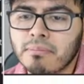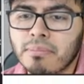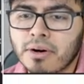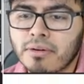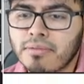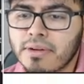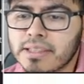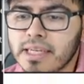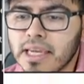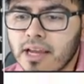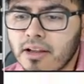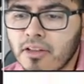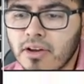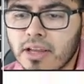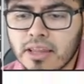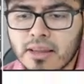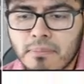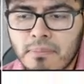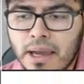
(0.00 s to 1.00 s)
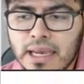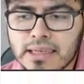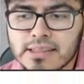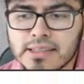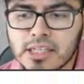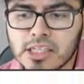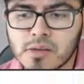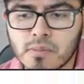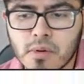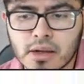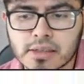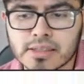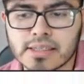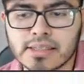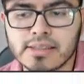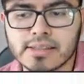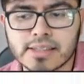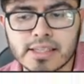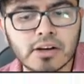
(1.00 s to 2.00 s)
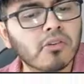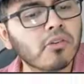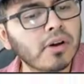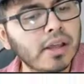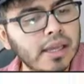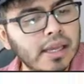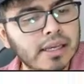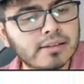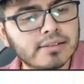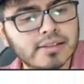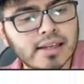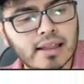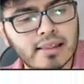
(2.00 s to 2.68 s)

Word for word: but if we take a look in the past six months, it still is a